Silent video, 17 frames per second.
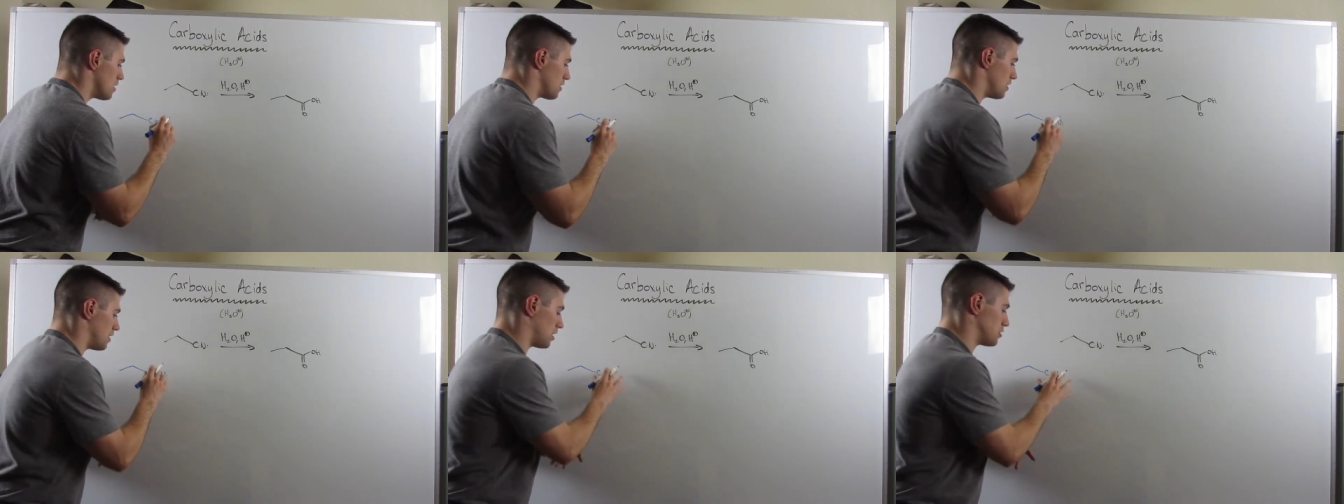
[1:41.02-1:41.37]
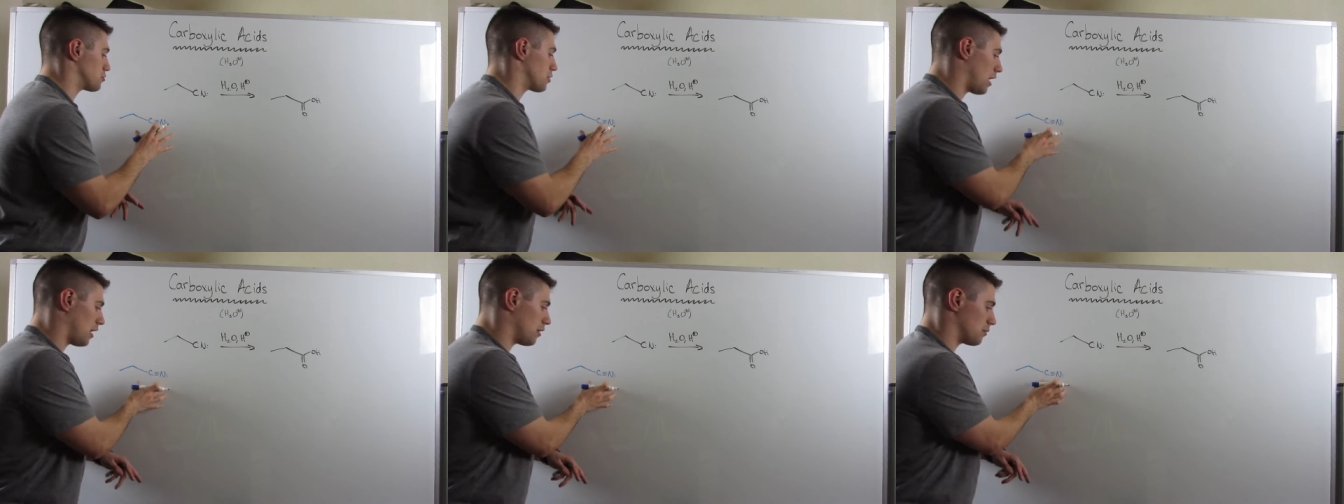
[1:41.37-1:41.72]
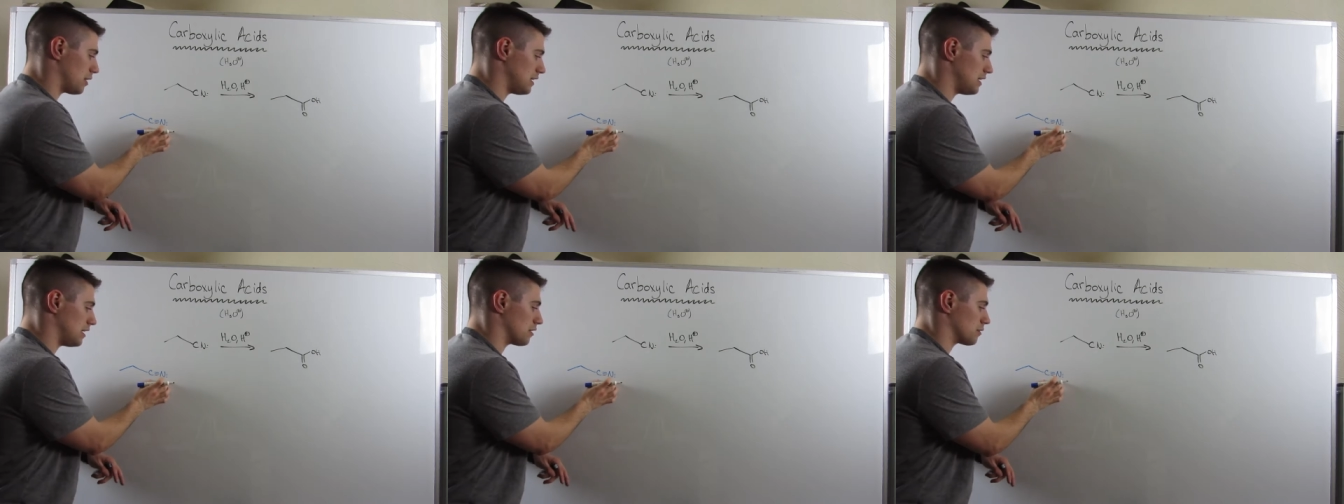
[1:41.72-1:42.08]
the nitrile
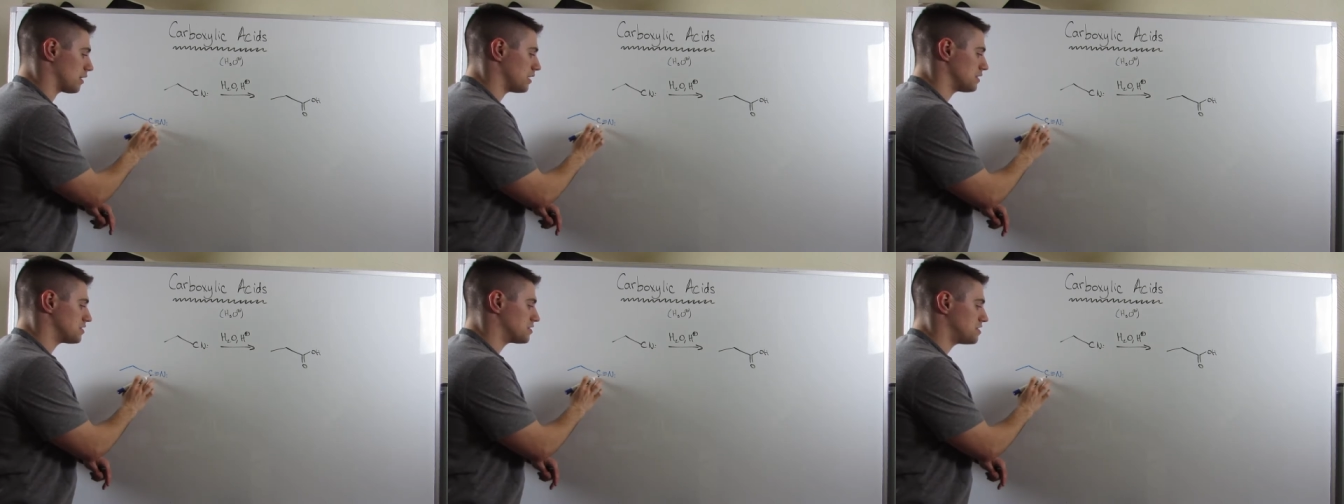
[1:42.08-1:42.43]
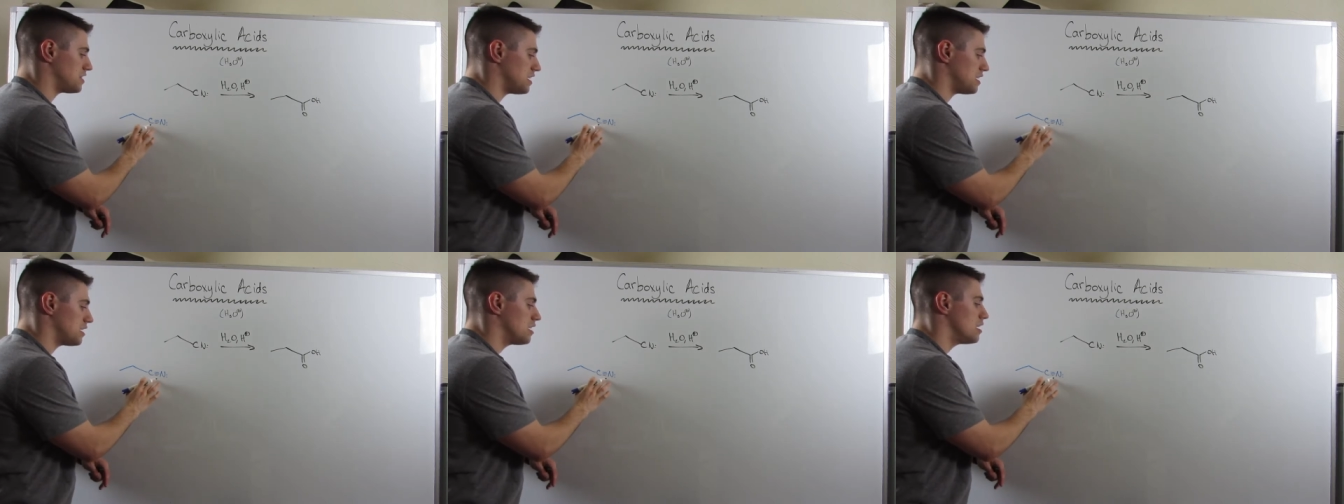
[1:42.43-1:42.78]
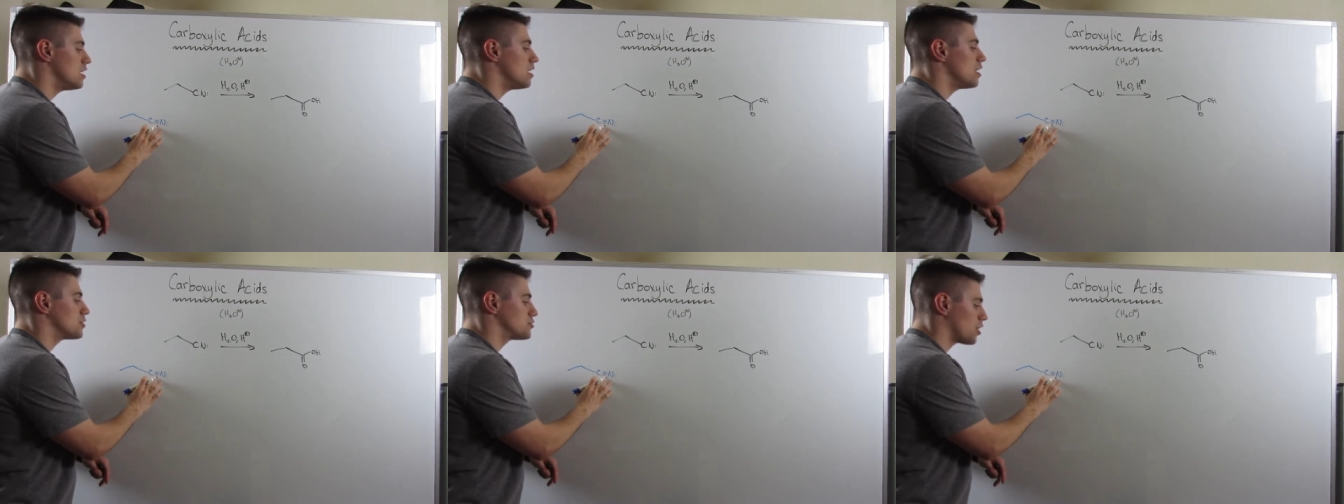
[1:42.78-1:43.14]
right here, right? C
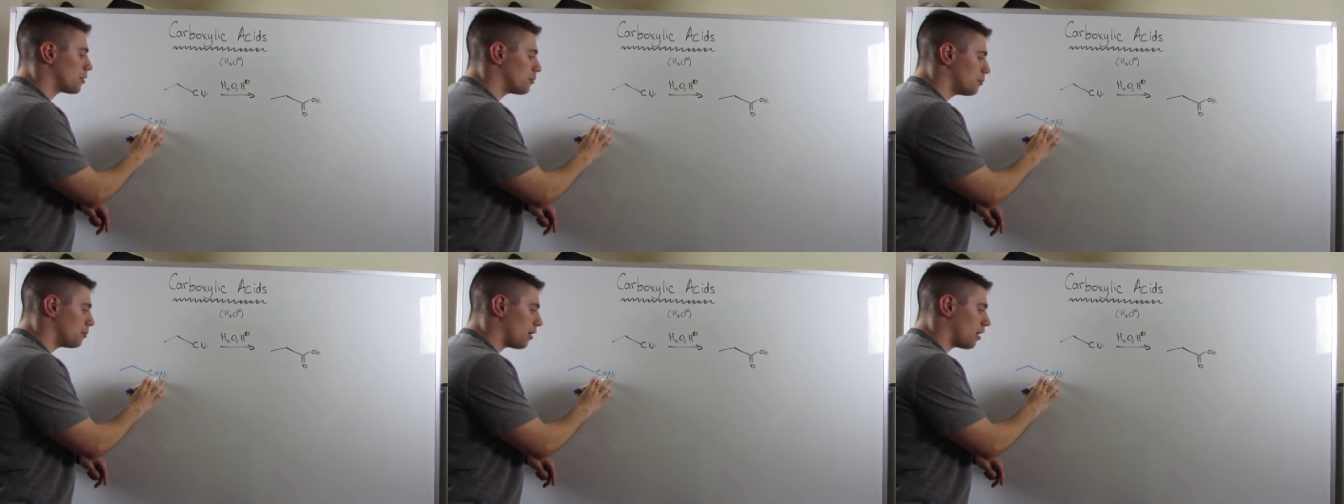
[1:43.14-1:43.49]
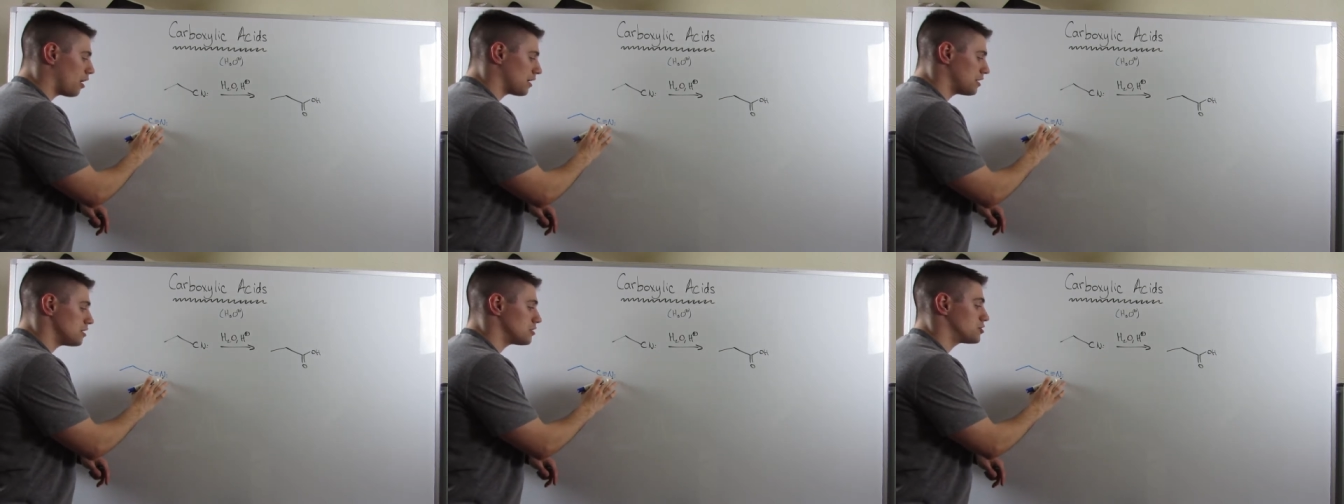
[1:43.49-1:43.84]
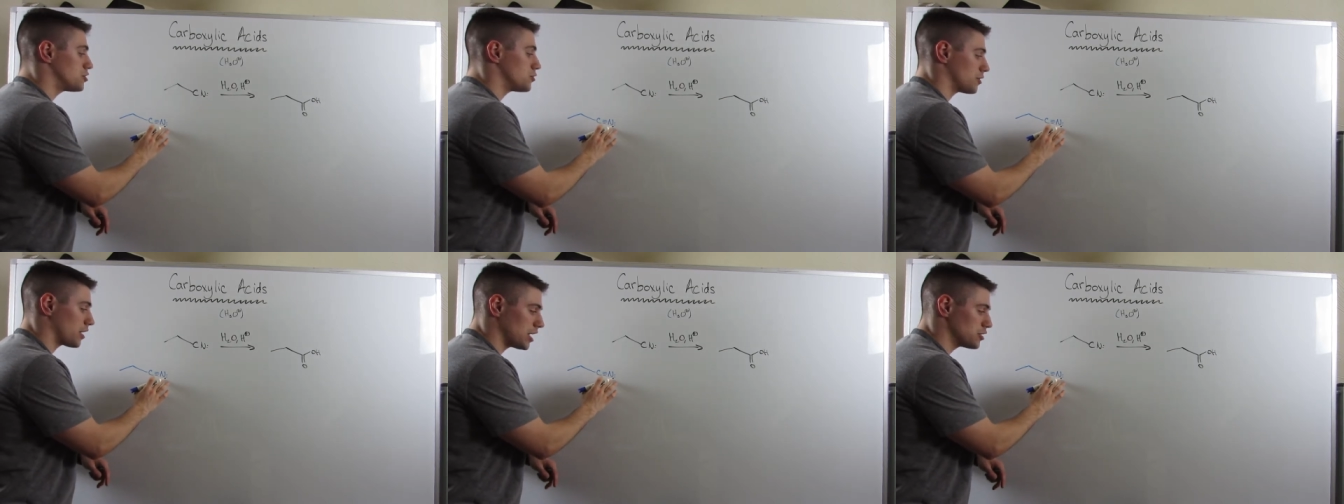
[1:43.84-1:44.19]
double bond
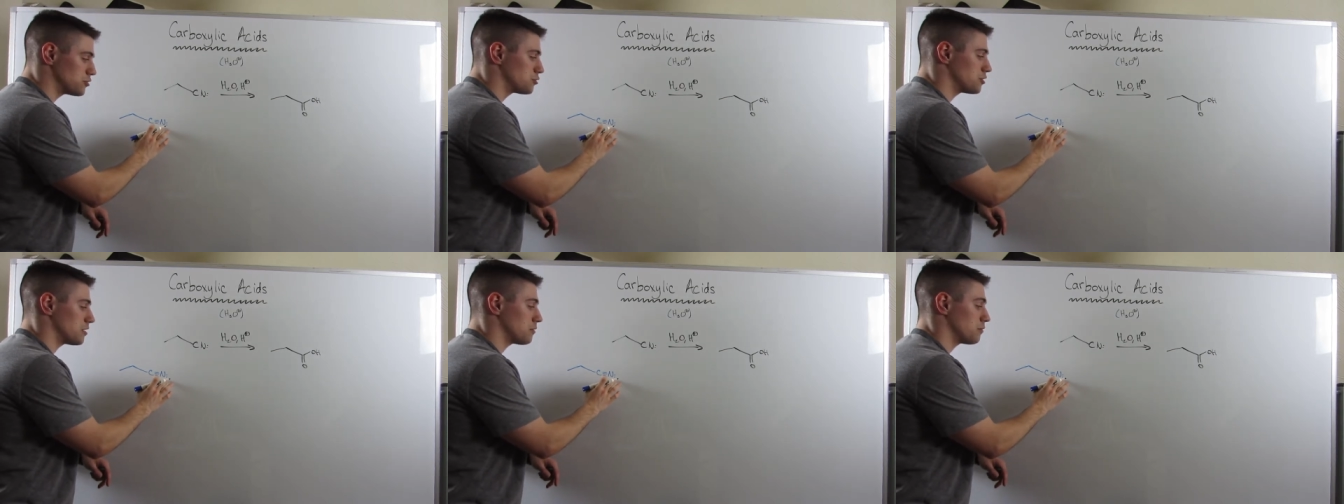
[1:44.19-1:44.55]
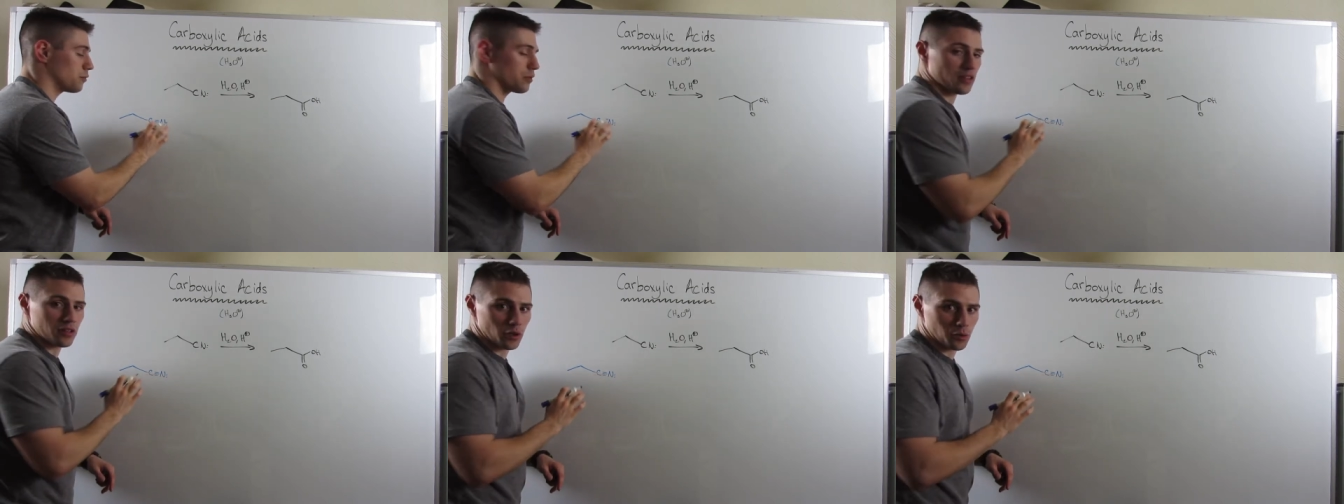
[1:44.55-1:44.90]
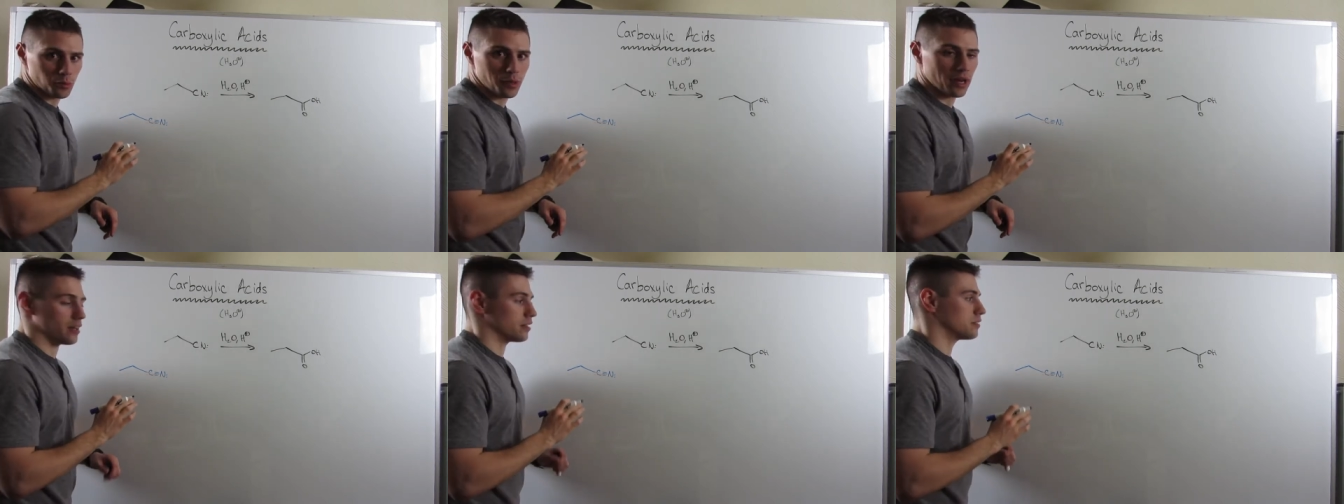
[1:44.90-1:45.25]
to a nitrogen with a
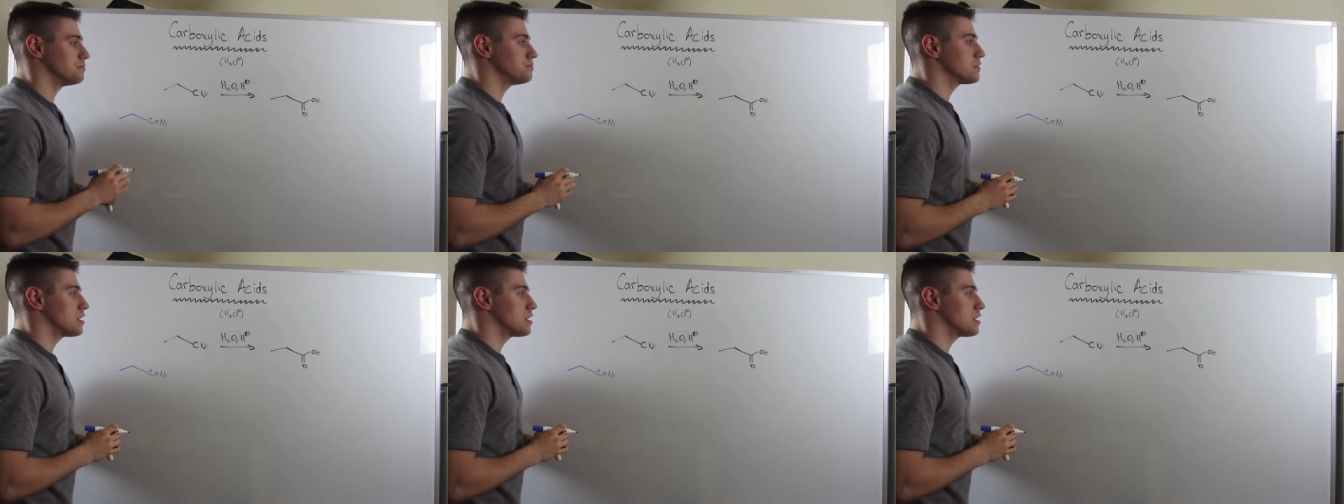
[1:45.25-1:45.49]
lone pair.